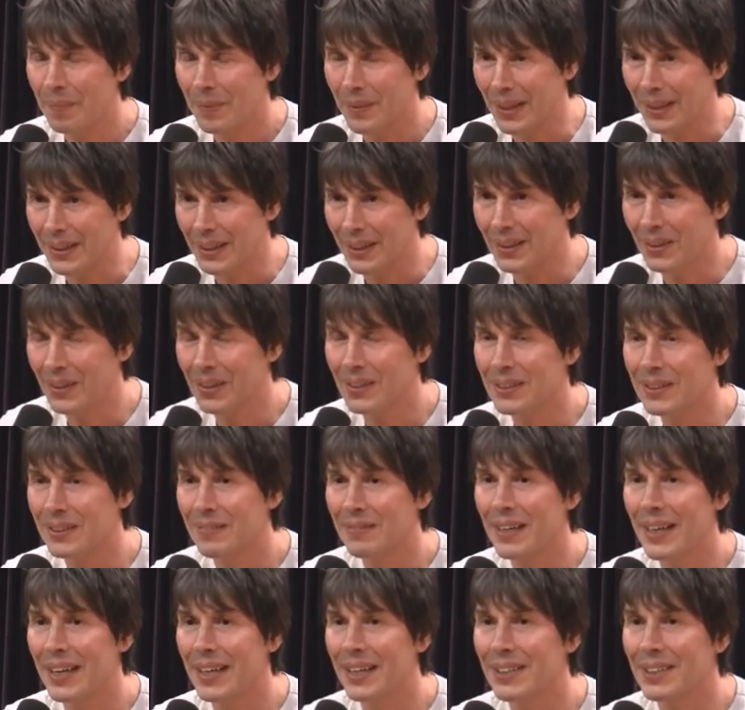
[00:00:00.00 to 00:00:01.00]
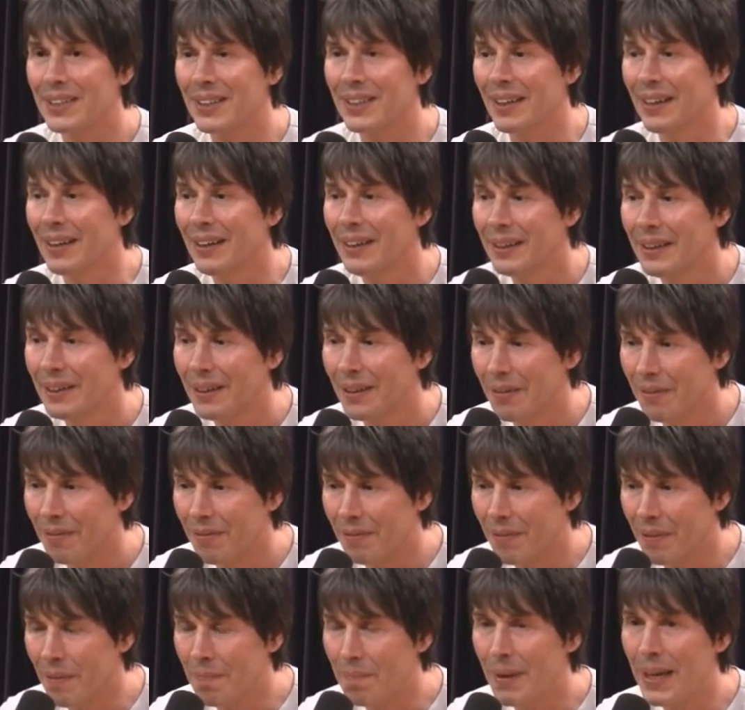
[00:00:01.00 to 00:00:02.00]
Like the laws of nature
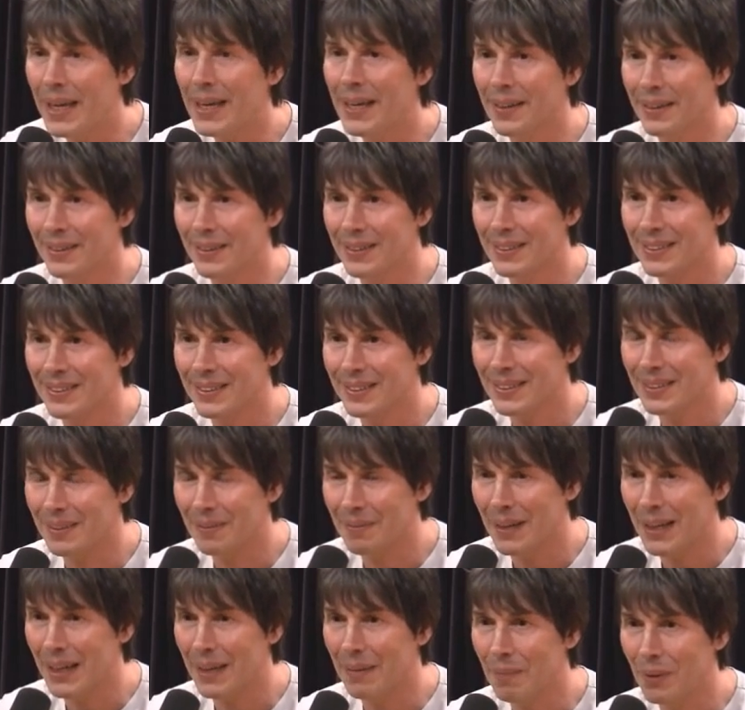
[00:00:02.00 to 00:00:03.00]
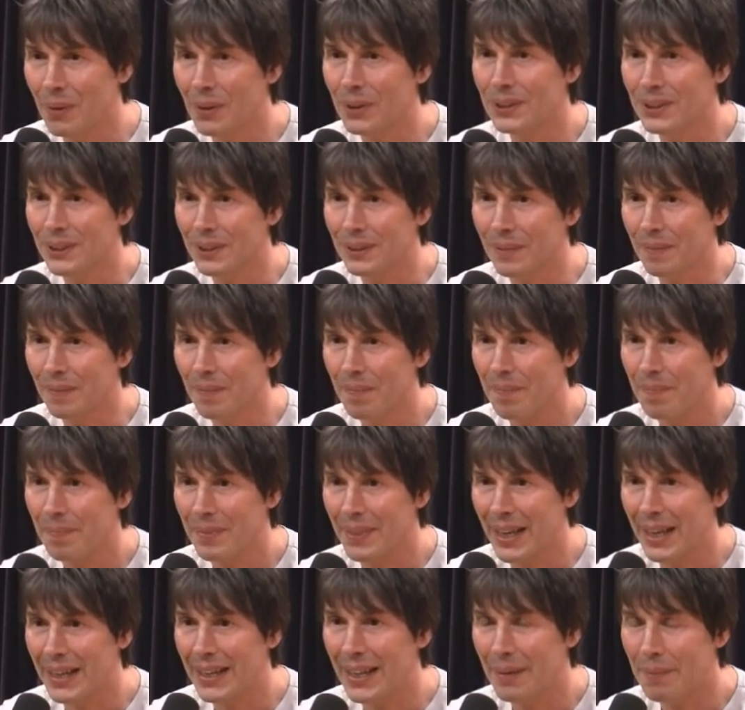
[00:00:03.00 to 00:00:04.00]
forbid us to be immortal.
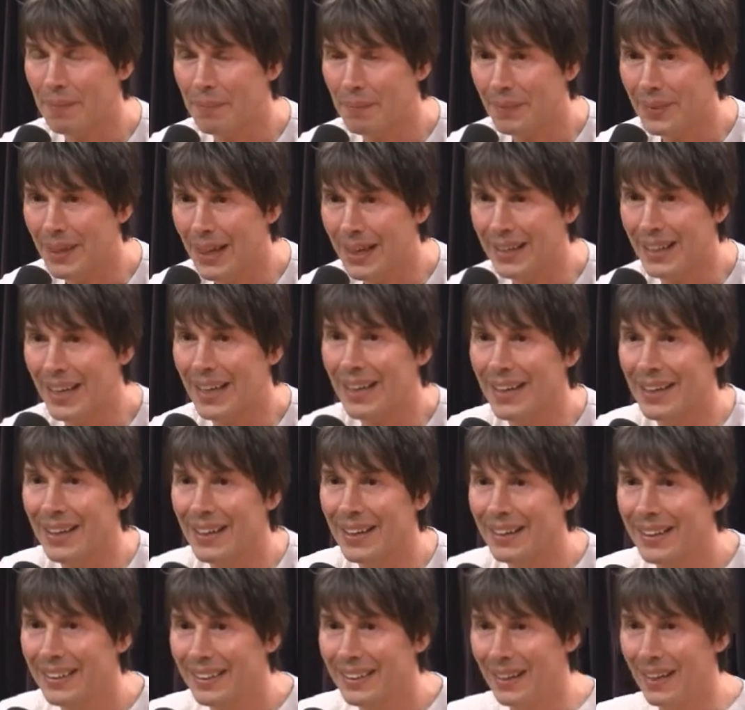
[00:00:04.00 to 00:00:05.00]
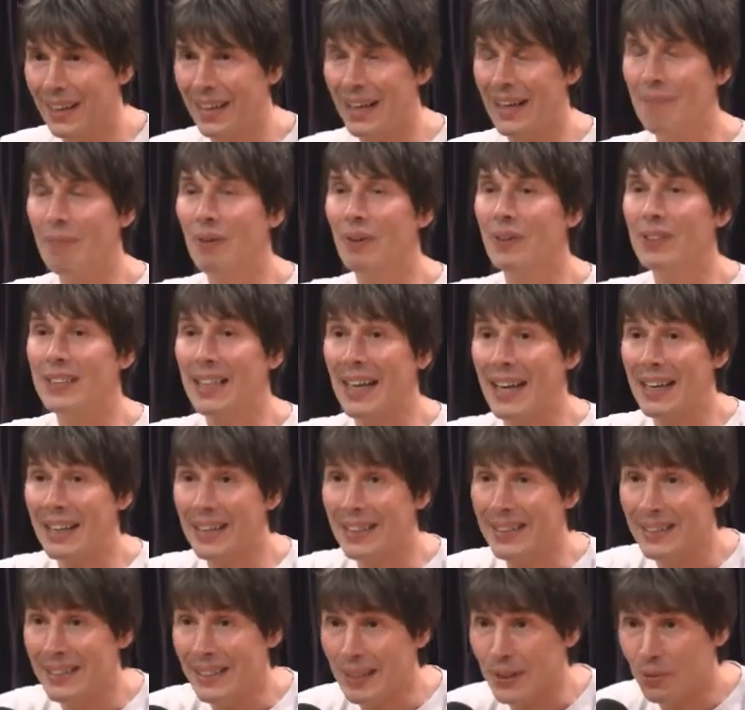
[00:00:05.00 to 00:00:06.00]
They
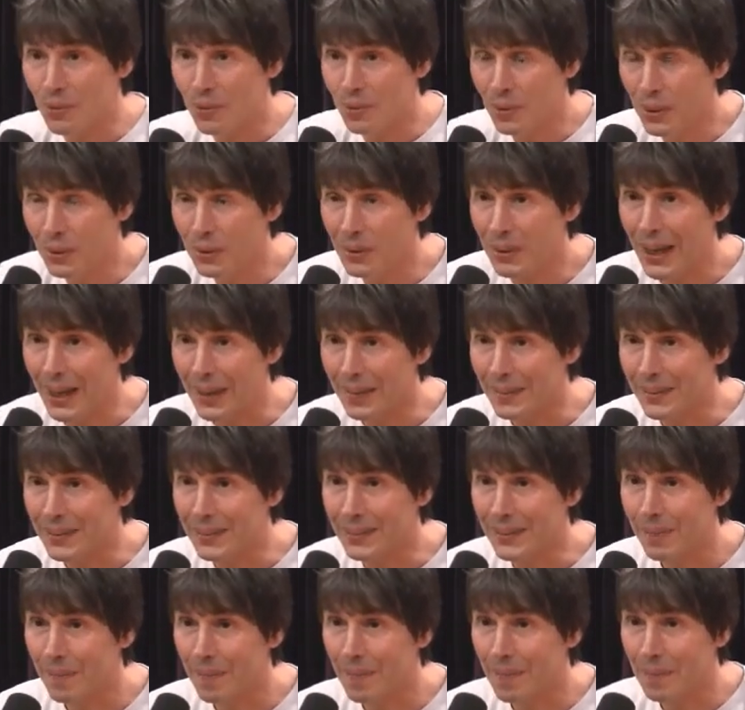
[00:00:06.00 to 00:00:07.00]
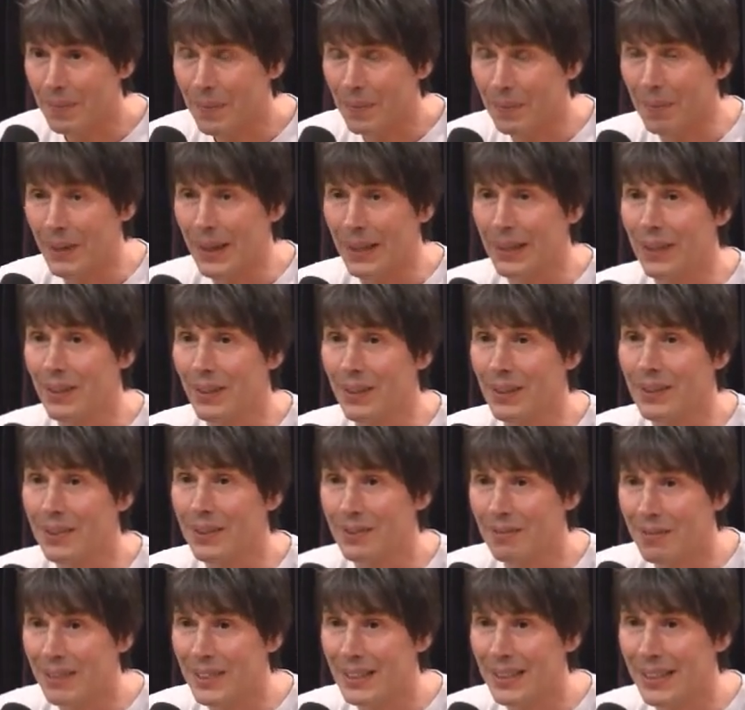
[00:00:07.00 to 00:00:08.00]
immortality is ruled out by the laws
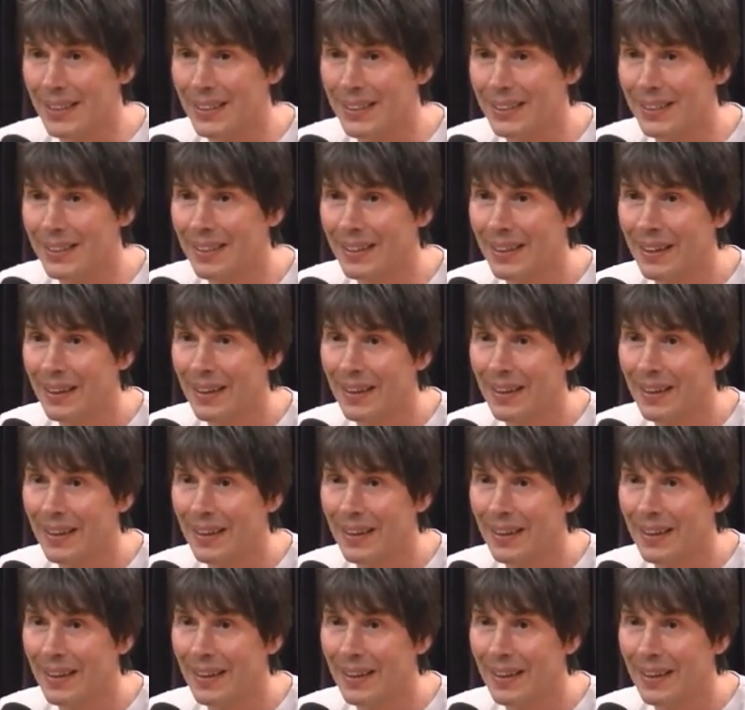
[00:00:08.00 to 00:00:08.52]
of physics.